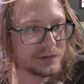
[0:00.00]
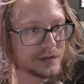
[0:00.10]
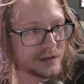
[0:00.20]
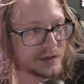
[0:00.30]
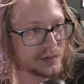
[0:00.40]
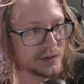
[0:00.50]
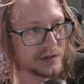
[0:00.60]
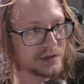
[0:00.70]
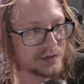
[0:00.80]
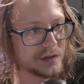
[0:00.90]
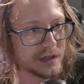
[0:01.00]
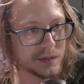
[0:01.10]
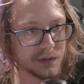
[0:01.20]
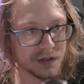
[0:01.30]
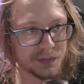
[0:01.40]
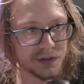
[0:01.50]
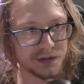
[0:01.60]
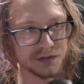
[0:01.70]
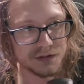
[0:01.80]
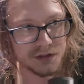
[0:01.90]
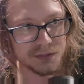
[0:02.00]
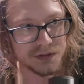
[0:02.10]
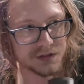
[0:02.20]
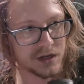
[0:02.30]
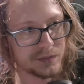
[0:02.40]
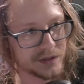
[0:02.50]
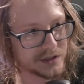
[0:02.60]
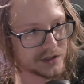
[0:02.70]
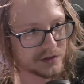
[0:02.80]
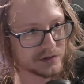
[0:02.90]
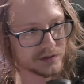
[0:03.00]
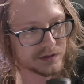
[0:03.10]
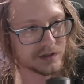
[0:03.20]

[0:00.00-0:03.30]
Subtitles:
And that's what this variable up here determines. How many children